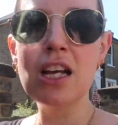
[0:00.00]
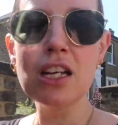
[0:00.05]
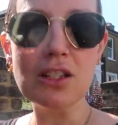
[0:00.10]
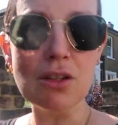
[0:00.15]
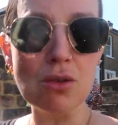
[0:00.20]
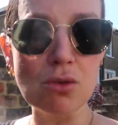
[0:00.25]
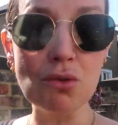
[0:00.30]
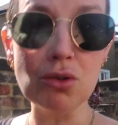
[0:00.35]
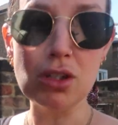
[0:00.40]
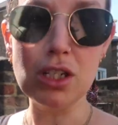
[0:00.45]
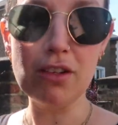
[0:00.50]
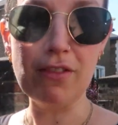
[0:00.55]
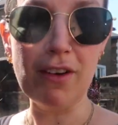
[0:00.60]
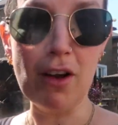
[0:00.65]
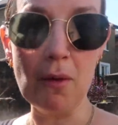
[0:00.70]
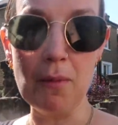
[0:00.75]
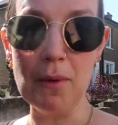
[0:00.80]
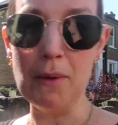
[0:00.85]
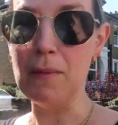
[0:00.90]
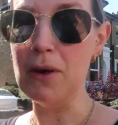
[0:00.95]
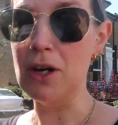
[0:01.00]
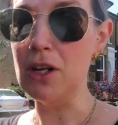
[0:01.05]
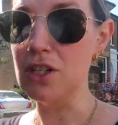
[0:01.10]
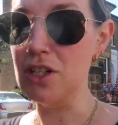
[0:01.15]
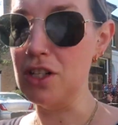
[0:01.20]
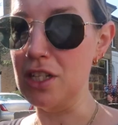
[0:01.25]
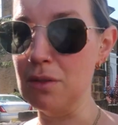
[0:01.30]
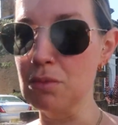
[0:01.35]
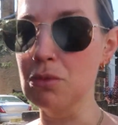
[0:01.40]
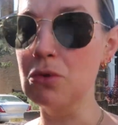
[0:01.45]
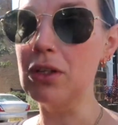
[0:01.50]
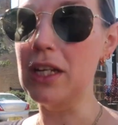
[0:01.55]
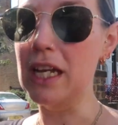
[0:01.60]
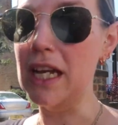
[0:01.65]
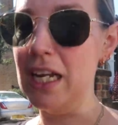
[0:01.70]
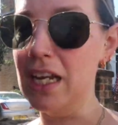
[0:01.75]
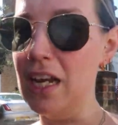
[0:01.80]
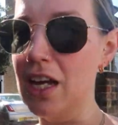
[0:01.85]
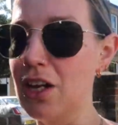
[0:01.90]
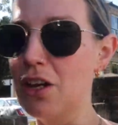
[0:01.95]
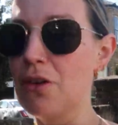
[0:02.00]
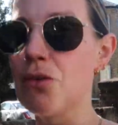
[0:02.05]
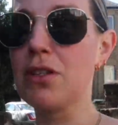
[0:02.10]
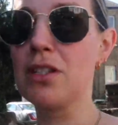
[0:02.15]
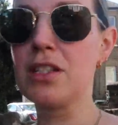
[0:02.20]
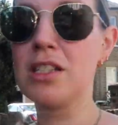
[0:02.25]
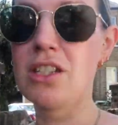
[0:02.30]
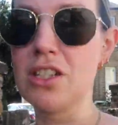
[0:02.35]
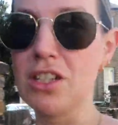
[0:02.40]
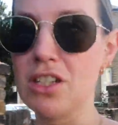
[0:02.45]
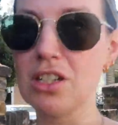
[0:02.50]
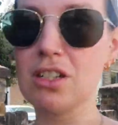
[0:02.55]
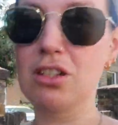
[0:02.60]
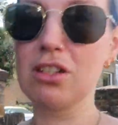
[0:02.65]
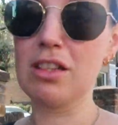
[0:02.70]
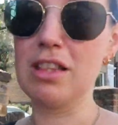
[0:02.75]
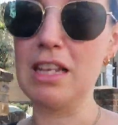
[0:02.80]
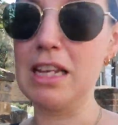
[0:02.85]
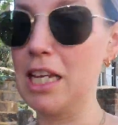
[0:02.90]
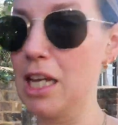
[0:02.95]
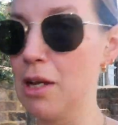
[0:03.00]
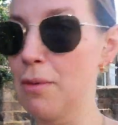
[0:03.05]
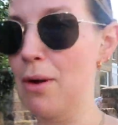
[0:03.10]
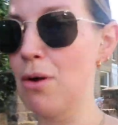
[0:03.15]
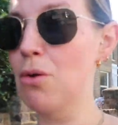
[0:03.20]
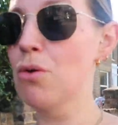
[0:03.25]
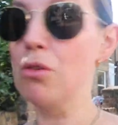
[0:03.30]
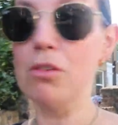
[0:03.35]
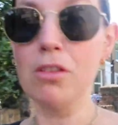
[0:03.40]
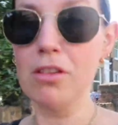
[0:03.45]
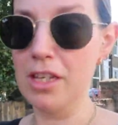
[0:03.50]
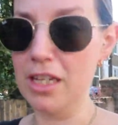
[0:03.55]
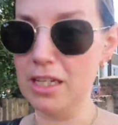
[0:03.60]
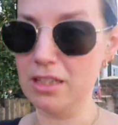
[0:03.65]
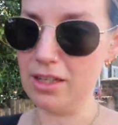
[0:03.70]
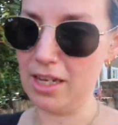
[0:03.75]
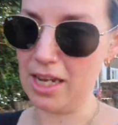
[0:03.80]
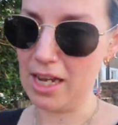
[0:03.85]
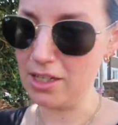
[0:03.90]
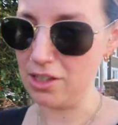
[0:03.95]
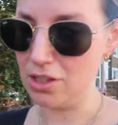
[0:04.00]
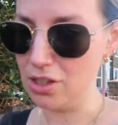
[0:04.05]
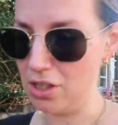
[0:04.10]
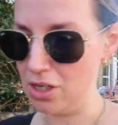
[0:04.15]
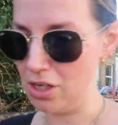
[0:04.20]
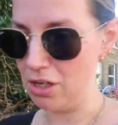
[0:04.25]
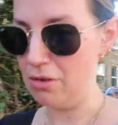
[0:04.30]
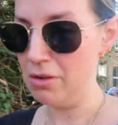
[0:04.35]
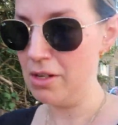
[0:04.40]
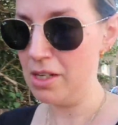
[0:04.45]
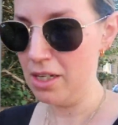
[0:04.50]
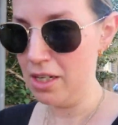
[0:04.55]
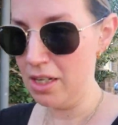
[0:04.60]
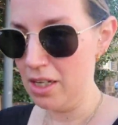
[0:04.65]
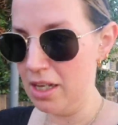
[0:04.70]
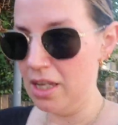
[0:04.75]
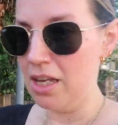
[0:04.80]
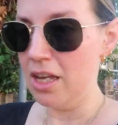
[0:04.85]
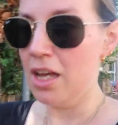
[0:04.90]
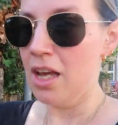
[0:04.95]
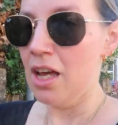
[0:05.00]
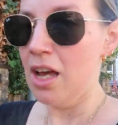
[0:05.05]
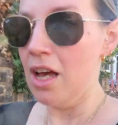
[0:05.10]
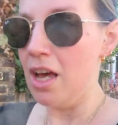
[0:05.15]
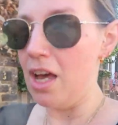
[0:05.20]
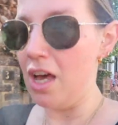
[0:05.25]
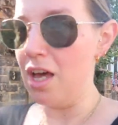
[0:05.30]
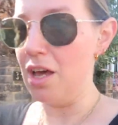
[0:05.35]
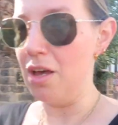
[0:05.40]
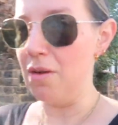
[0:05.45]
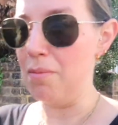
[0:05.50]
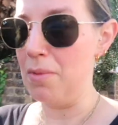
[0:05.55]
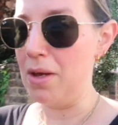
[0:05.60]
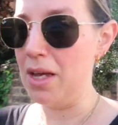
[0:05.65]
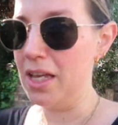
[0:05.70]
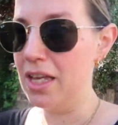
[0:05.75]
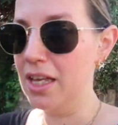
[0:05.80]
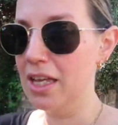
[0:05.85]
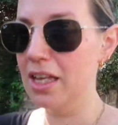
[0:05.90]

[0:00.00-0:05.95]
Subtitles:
so it all just felt a bit much this morning, and I was just thinking about all the things that I had to do, and